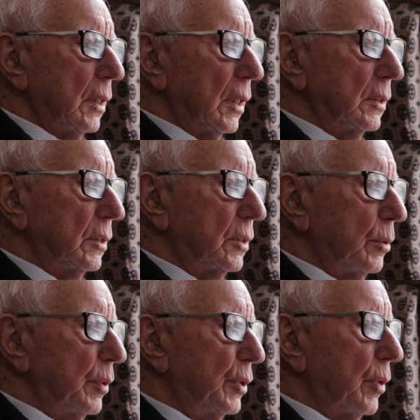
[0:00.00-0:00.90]
And so
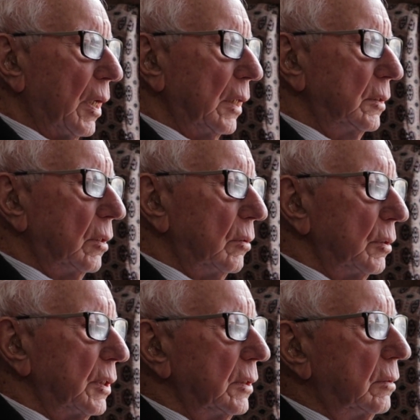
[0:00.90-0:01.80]
we tried all
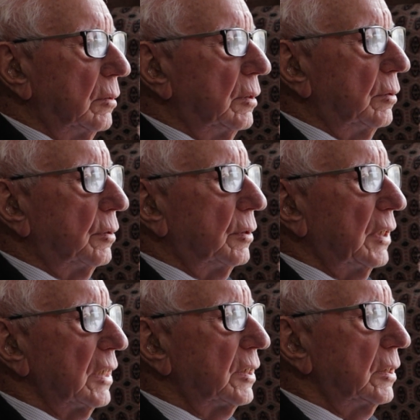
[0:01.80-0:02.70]
the
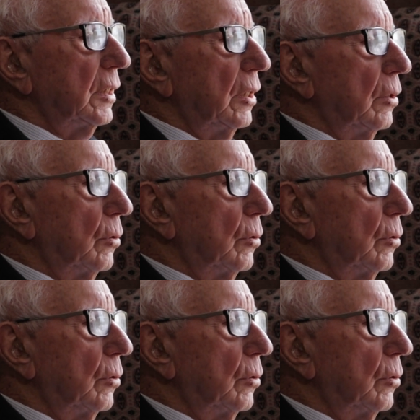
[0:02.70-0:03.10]
testing the